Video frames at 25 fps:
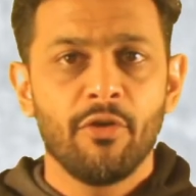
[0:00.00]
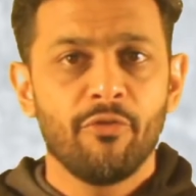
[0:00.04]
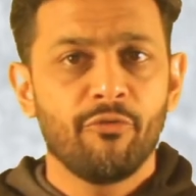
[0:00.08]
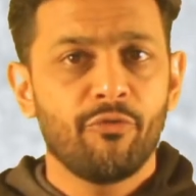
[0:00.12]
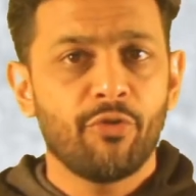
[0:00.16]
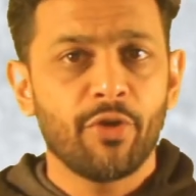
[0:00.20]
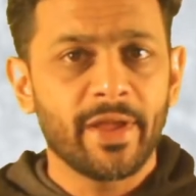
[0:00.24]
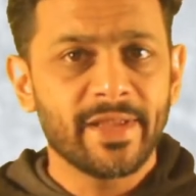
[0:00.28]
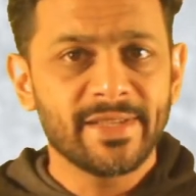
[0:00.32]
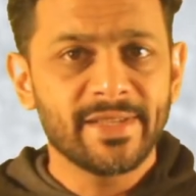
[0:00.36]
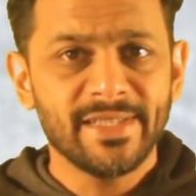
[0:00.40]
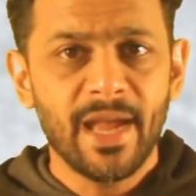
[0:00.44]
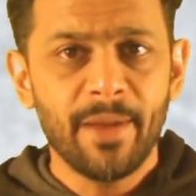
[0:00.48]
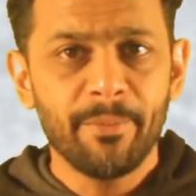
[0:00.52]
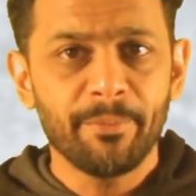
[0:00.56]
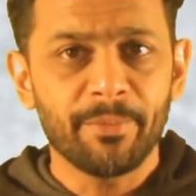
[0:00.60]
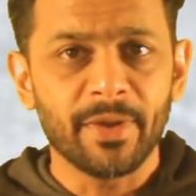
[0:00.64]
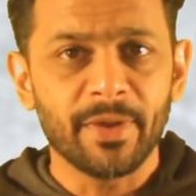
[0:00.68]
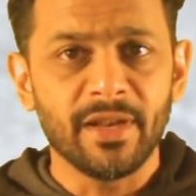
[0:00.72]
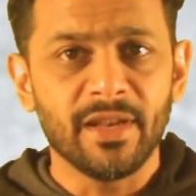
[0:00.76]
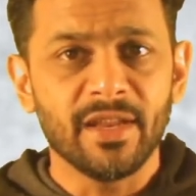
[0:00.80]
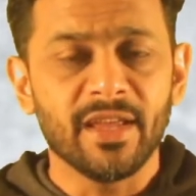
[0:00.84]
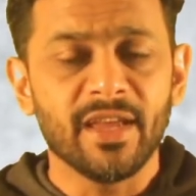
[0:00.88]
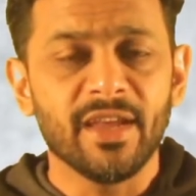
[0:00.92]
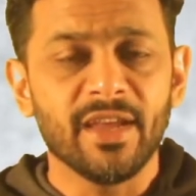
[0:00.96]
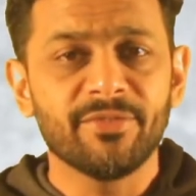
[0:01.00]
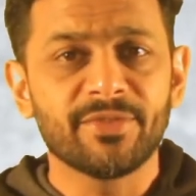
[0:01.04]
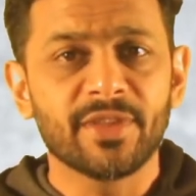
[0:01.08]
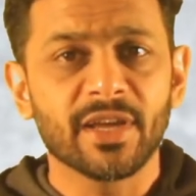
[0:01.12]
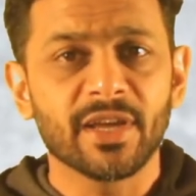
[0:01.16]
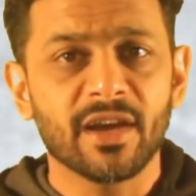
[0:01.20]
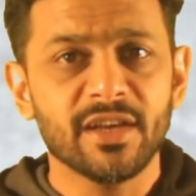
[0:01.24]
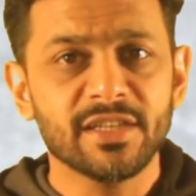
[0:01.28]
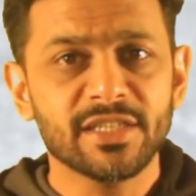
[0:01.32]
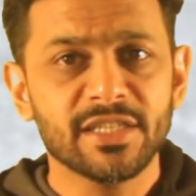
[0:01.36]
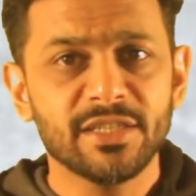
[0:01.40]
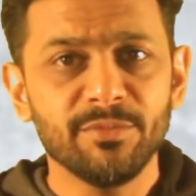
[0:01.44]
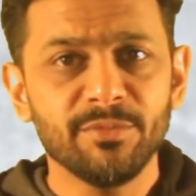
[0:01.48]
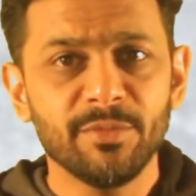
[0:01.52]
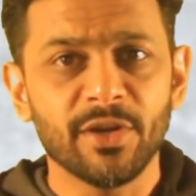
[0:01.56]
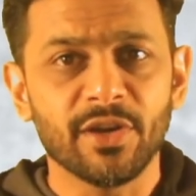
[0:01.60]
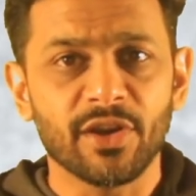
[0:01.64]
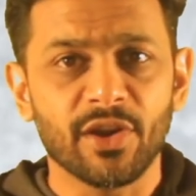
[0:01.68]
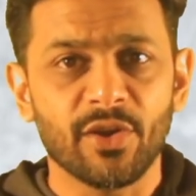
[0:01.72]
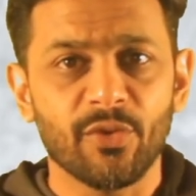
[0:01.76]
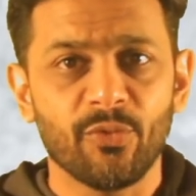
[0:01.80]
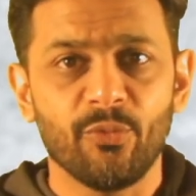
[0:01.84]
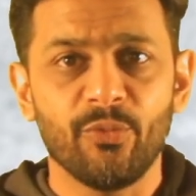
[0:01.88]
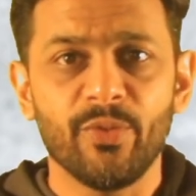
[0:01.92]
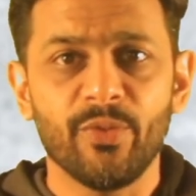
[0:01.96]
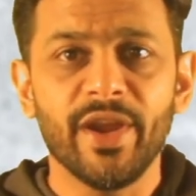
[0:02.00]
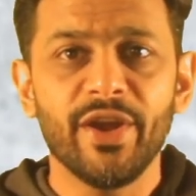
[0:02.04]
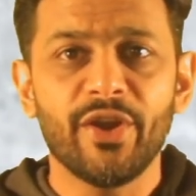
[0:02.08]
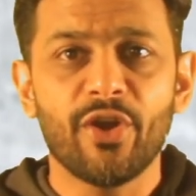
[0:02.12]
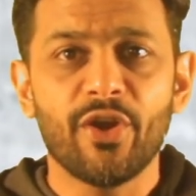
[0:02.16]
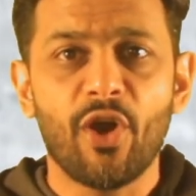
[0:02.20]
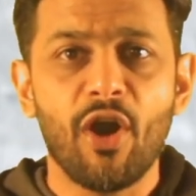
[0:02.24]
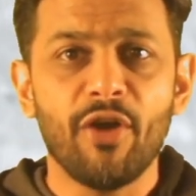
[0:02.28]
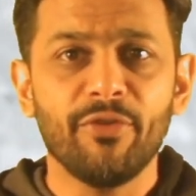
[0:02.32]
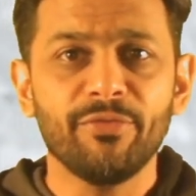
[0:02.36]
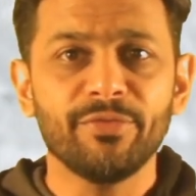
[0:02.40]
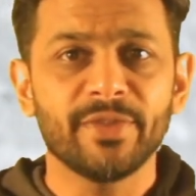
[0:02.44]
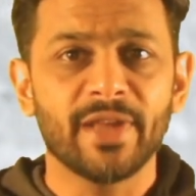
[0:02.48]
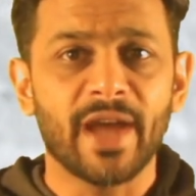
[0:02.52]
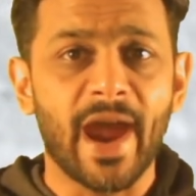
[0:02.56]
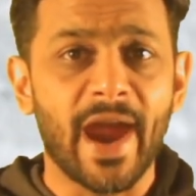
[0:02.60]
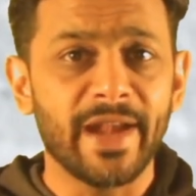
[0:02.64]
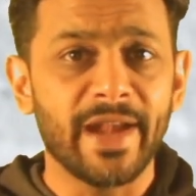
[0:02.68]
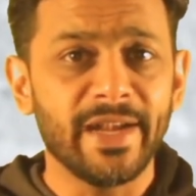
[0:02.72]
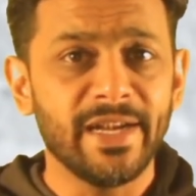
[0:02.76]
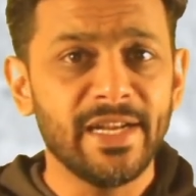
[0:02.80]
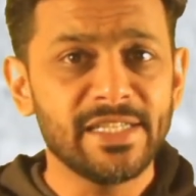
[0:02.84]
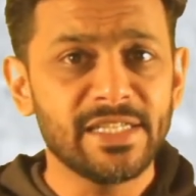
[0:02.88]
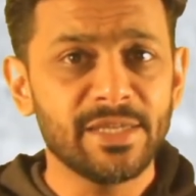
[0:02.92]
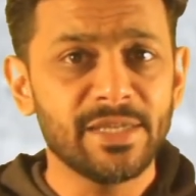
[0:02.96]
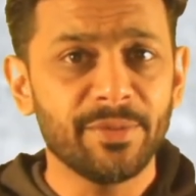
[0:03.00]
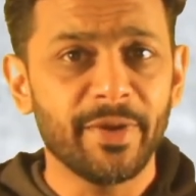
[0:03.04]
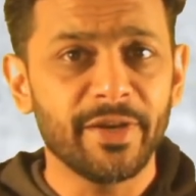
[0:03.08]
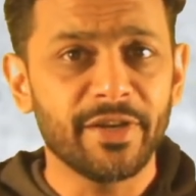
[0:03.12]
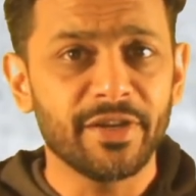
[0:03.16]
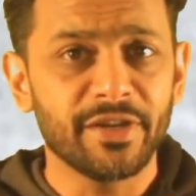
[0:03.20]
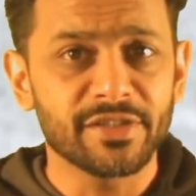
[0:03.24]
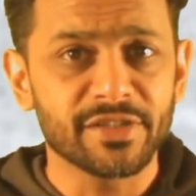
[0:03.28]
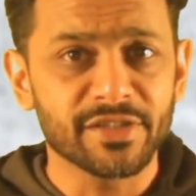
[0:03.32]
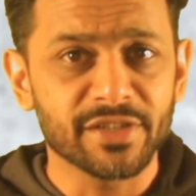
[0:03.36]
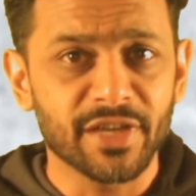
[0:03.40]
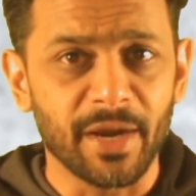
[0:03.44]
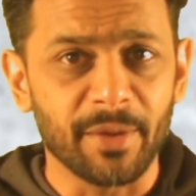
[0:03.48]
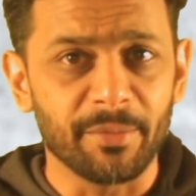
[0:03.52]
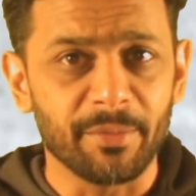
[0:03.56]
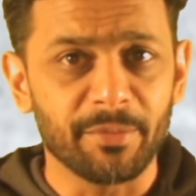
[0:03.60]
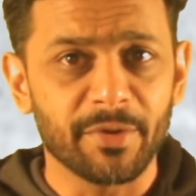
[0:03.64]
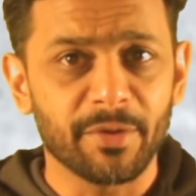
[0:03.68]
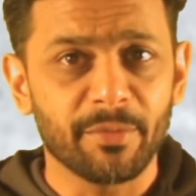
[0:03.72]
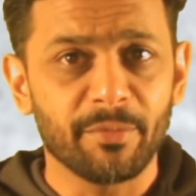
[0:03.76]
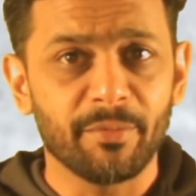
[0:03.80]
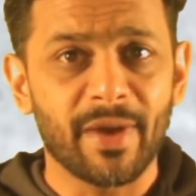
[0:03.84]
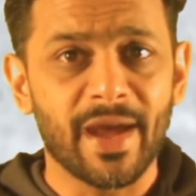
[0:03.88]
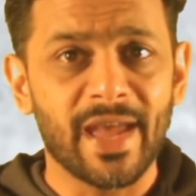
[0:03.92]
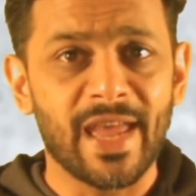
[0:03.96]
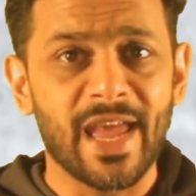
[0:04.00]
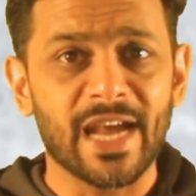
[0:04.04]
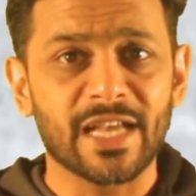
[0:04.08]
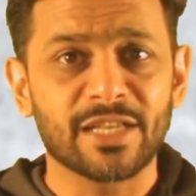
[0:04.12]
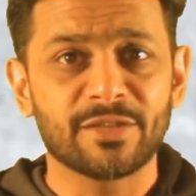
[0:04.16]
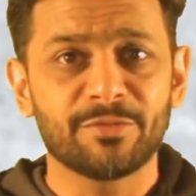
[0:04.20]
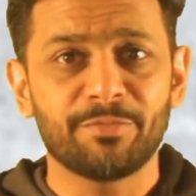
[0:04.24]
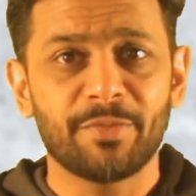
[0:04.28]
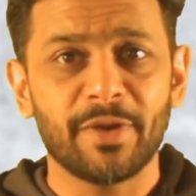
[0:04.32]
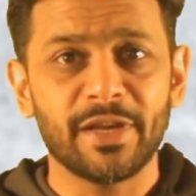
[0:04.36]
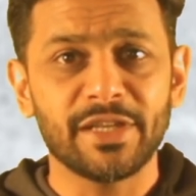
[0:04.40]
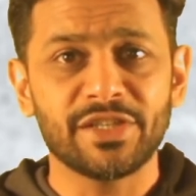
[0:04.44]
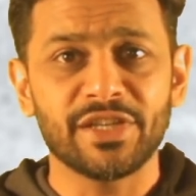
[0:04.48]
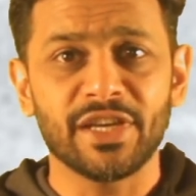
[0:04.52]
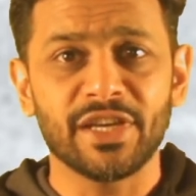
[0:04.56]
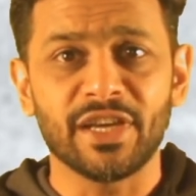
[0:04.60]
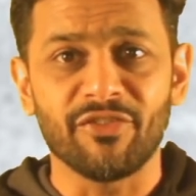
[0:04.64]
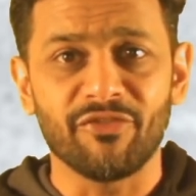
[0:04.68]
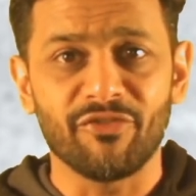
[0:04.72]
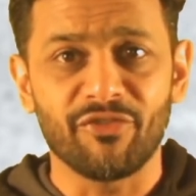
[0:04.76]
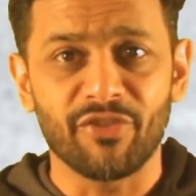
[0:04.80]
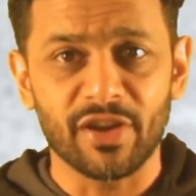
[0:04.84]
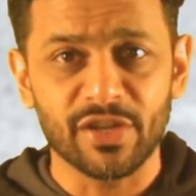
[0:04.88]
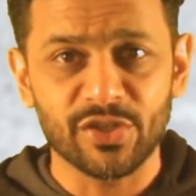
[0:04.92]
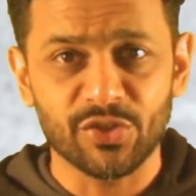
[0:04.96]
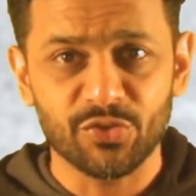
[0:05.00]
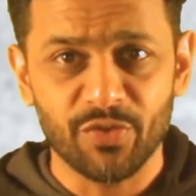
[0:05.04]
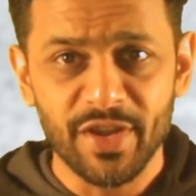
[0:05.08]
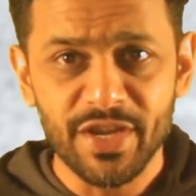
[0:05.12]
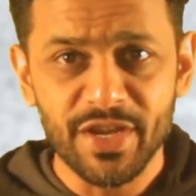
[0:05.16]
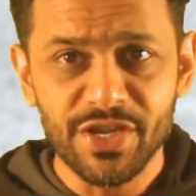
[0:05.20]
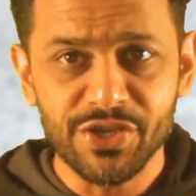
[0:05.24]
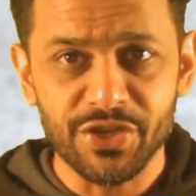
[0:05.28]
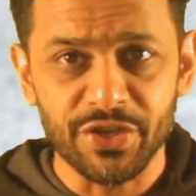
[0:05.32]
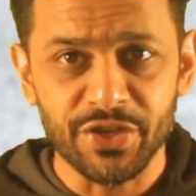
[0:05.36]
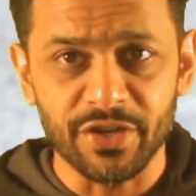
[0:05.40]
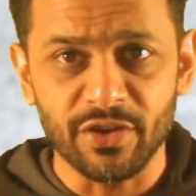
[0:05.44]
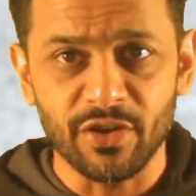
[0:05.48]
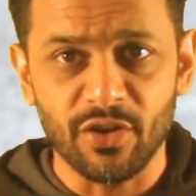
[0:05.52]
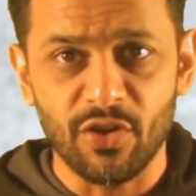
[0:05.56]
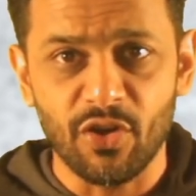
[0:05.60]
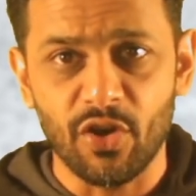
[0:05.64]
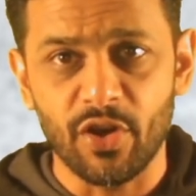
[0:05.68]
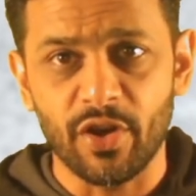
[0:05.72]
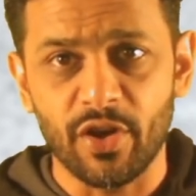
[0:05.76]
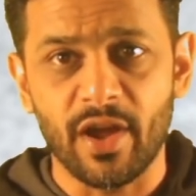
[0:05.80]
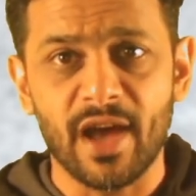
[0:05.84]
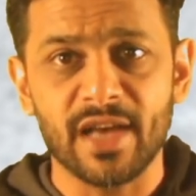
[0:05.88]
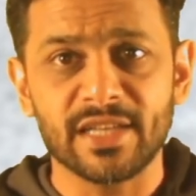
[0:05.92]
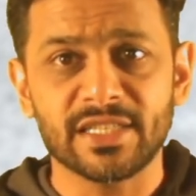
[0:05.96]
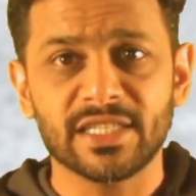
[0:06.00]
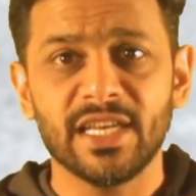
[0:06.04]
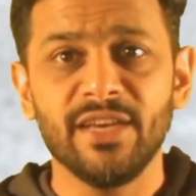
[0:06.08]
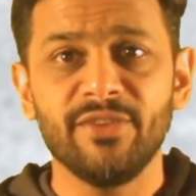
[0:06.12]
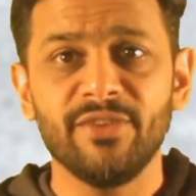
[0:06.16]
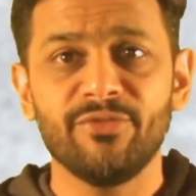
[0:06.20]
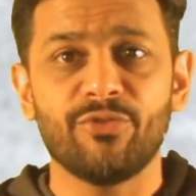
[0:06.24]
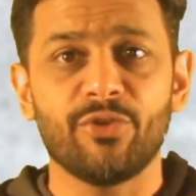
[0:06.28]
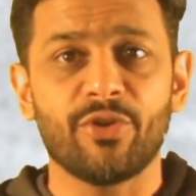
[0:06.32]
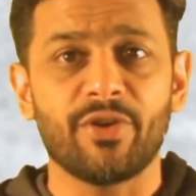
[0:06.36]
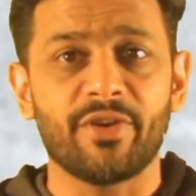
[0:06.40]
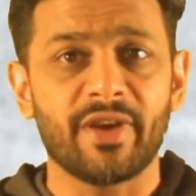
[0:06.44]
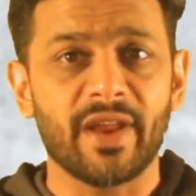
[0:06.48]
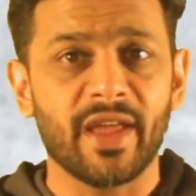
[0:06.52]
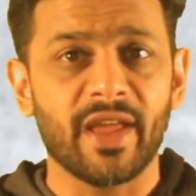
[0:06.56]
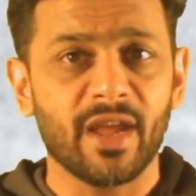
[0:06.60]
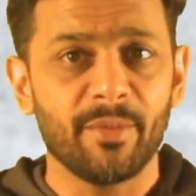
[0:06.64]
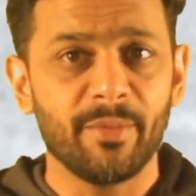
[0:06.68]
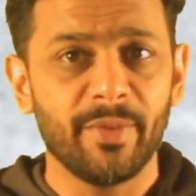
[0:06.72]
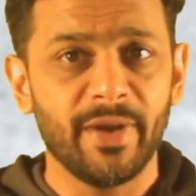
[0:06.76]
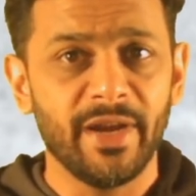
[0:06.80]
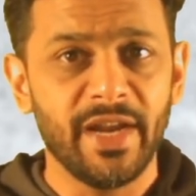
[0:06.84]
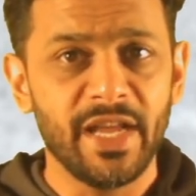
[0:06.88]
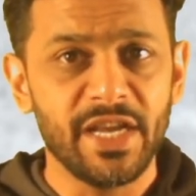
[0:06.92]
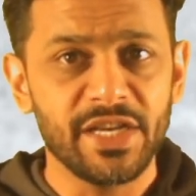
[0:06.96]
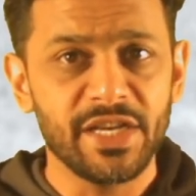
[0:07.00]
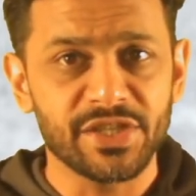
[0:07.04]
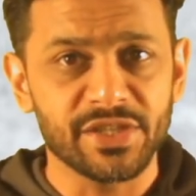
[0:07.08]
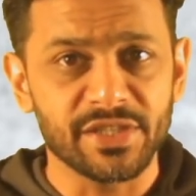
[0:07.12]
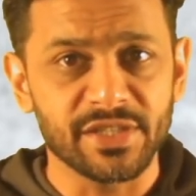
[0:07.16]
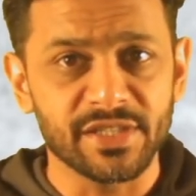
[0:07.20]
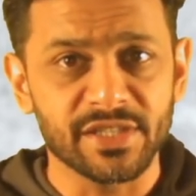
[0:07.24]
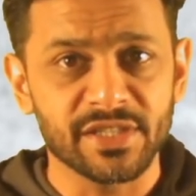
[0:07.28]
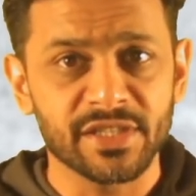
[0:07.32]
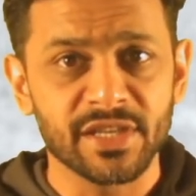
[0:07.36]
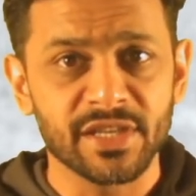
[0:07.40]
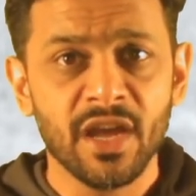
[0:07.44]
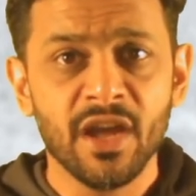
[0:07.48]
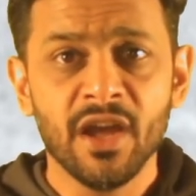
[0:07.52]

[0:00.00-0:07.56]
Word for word: For example, if the customer veered off the anticipated script by expressing frustration or asking for recommendations,